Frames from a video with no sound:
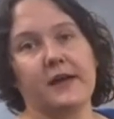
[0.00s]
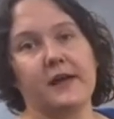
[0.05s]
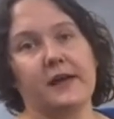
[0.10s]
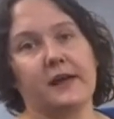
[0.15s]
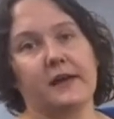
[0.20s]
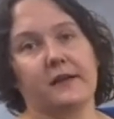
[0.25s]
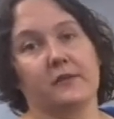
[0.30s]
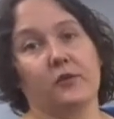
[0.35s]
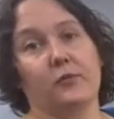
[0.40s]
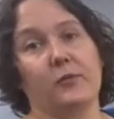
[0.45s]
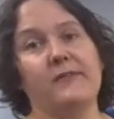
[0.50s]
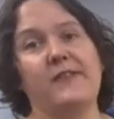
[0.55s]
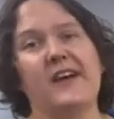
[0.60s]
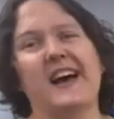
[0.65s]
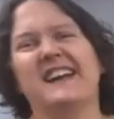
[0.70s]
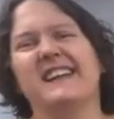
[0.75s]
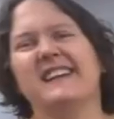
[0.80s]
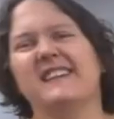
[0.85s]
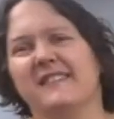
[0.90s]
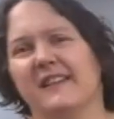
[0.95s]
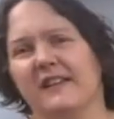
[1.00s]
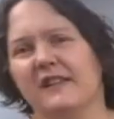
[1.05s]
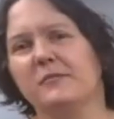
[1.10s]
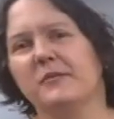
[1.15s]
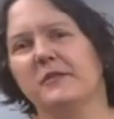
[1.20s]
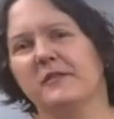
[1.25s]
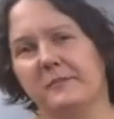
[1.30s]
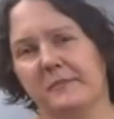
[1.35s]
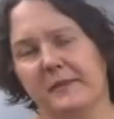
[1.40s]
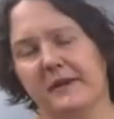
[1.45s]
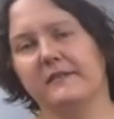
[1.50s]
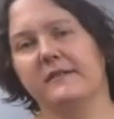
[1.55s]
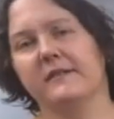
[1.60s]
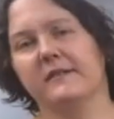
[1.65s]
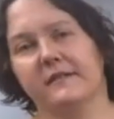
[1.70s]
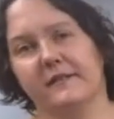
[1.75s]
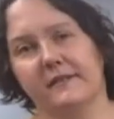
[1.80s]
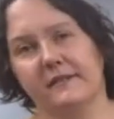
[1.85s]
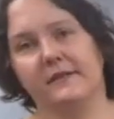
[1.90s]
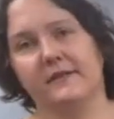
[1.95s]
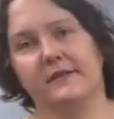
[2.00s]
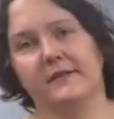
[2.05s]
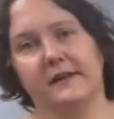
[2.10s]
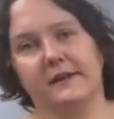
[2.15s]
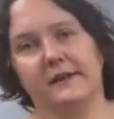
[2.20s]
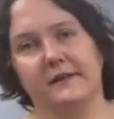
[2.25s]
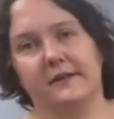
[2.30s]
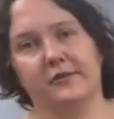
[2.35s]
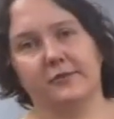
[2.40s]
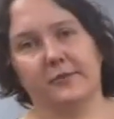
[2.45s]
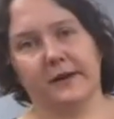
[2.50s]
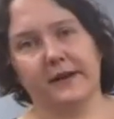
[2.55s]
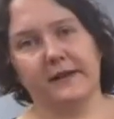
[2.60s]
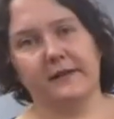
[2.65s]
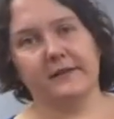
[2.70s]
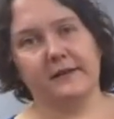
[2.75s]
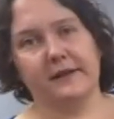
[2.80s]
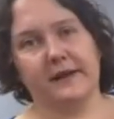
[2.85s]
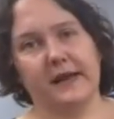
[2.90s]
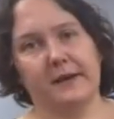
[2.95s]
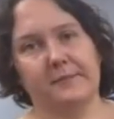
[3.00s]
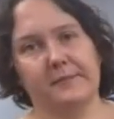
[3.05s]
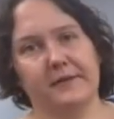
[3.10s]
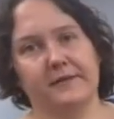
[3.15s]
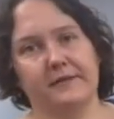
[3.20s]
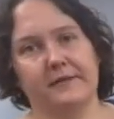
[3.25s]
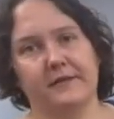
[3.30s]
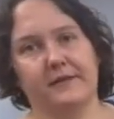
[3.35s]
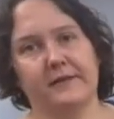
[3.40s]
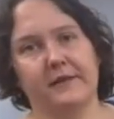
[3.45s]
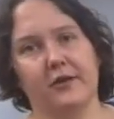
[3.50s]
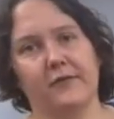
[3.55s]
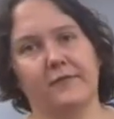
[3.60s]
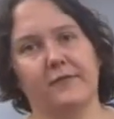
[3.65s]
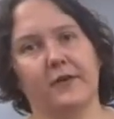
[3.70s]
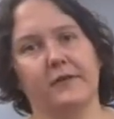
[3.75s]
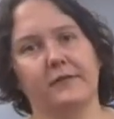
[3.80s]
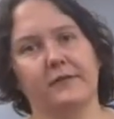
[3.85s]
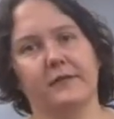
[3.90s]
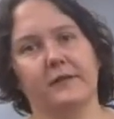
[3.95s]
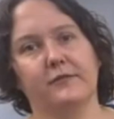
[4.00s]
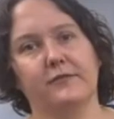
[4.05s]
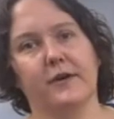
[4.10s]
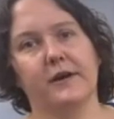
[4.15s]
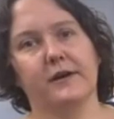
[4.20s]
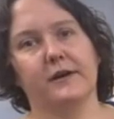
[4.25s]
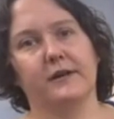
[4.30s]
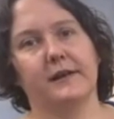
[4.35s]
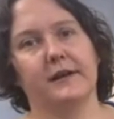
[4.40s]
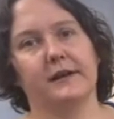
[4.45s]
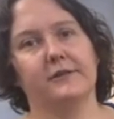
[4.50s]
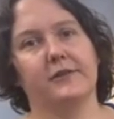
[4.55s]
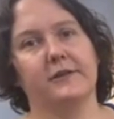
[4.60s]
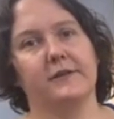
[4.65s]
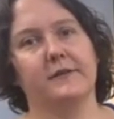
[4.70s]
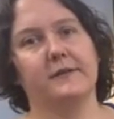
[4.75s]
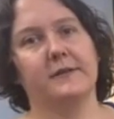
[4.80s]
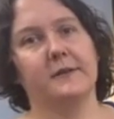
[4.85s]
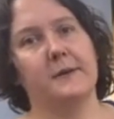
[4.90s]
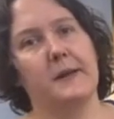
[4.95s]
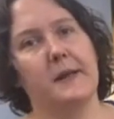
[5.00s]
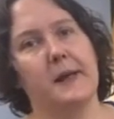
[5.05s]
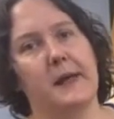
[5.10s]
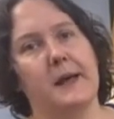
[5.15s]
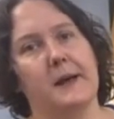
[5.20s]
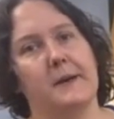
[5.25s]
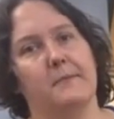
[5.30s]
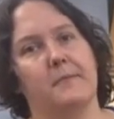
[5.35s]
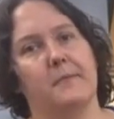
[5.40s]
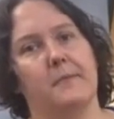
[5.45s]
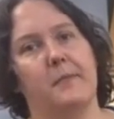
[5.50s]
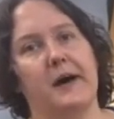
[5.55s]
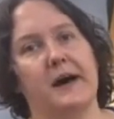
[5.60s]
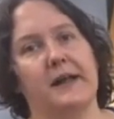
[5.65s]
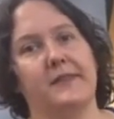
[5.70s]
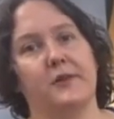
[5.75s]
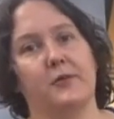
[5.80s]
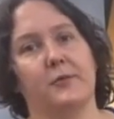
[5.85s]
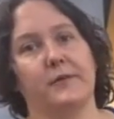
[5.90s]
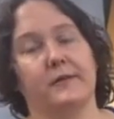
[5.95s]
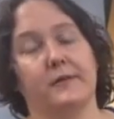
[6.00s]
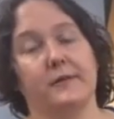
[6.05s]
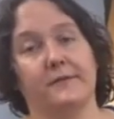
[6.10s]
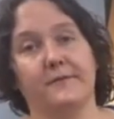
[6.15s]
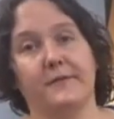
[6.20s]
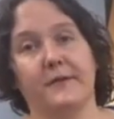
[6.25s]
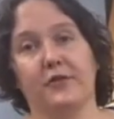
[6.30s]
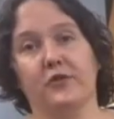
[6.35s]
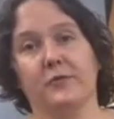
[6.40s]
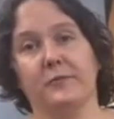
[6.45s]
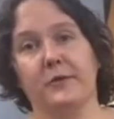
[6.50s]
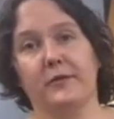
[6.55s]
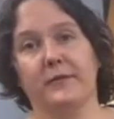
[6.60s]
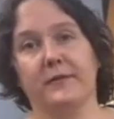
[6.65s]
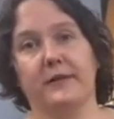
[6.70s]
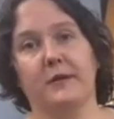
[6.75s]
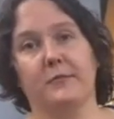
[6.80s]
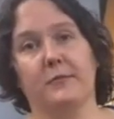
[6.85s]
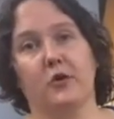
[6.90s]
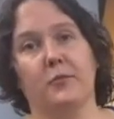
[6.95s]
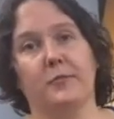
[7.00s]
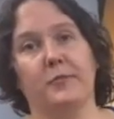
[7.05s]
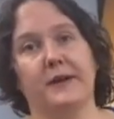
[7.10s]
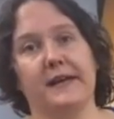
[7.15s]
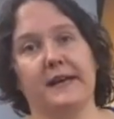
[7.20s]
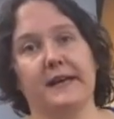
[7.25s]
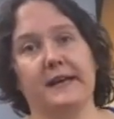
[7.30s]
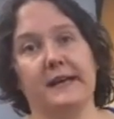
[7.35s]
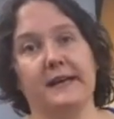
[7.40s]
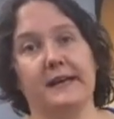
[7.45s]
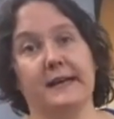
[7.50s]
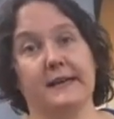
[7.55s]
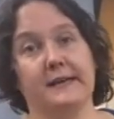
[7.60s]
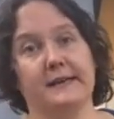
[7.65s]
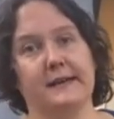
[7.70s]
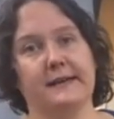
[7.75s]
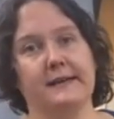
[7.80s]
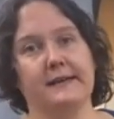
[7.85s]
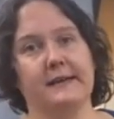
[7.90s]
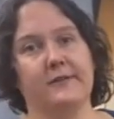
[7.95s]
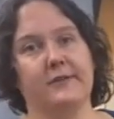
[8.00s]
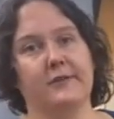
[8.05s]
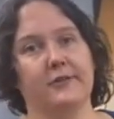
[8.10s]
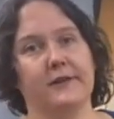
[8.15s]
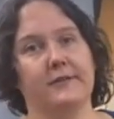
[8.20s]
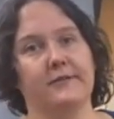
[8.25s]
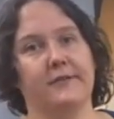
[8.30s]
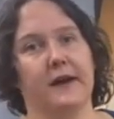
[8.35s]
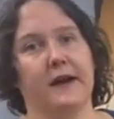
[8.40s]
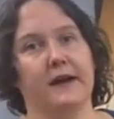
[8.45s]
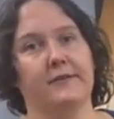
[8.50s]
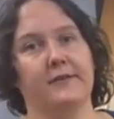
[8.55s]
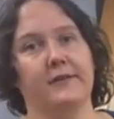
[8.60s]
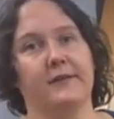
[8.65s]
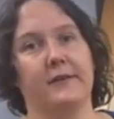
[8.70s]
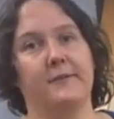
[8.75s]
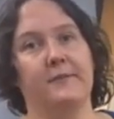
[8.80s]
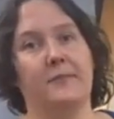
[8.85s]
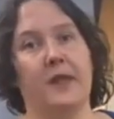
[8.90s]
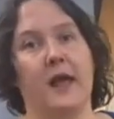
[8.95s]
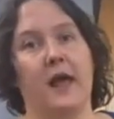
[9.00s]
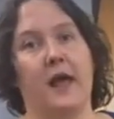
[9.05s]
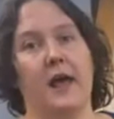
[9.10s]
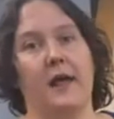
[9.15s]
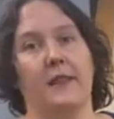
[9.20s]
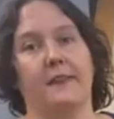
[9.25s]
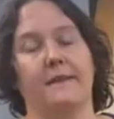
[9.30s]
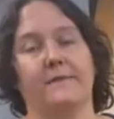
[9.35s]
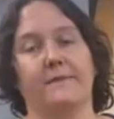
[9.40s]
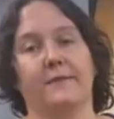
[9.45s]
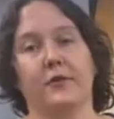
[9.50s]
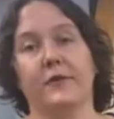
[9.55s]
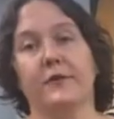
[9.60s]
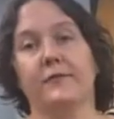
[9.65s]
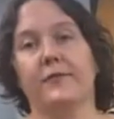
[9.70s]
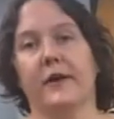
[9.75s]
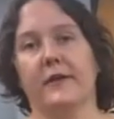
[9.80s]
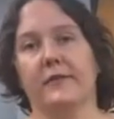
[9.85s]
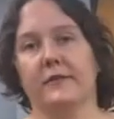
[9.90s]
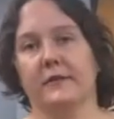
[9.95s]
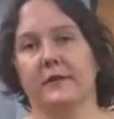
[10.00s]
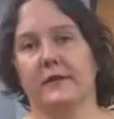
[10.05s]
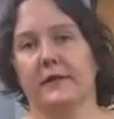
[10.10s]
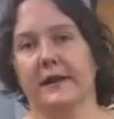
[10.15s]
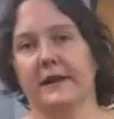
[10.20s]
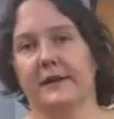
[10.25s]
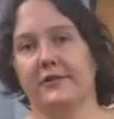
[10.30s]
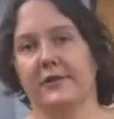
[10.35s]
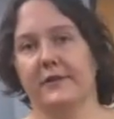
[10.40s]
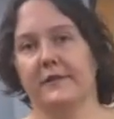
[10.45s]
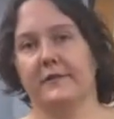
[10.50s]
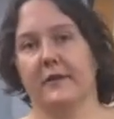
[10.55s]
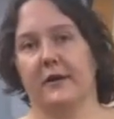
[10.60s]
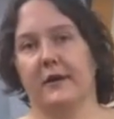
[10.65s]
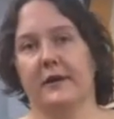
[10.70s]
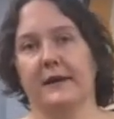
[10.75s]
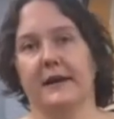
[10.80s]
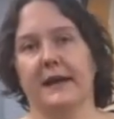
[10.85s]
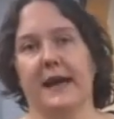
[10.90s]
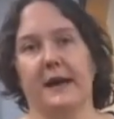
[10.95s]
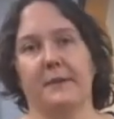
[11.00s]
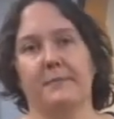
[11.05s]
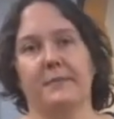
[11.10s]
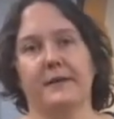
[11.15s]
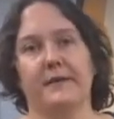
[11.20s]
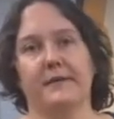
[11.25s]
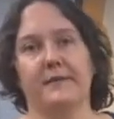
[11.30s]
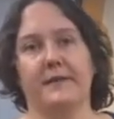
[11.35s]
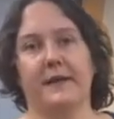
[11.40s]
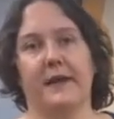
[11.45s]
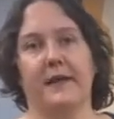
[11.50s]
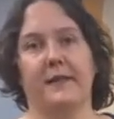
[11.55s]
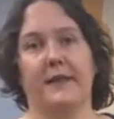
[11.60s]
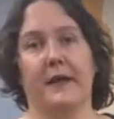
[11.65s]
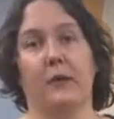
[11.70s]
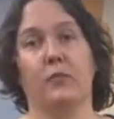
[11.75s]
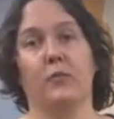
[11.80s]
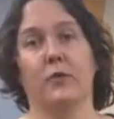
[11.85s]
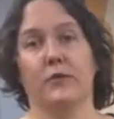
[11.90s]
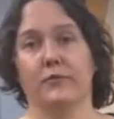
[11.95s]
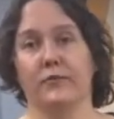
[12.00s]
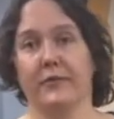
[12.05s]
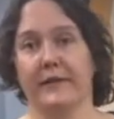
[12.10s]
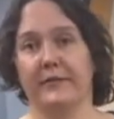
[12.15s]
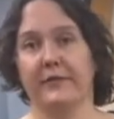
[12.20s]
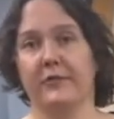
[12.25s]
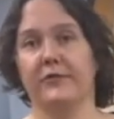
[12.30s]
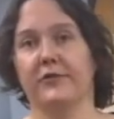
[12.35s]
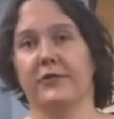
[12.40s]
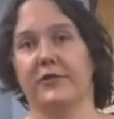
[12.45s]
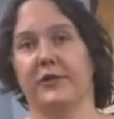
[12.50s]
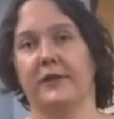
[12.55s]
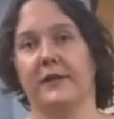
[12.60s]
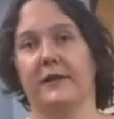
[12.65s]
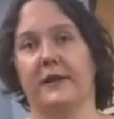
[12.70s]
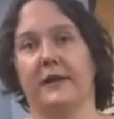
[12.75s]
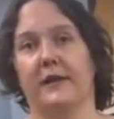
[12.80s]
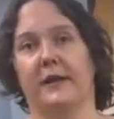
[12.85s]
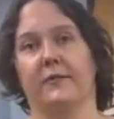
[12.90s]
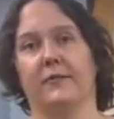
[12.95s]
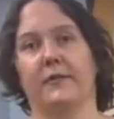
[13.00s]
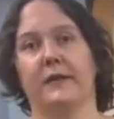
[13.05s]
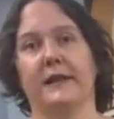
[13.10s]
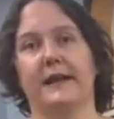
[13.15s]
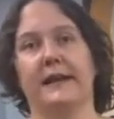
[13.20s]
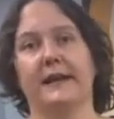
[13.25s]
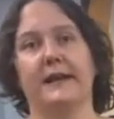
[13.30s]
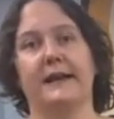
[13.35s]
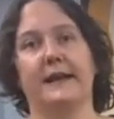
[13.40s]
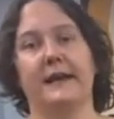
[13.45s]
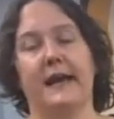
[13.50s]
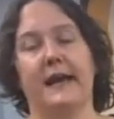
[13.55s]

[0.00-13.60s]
So we've had accessible spaces since the 1920s on campus to see our fossil and rock collections, but there was an official museum opening in 1935. The first fossil collections on campus that weren't research related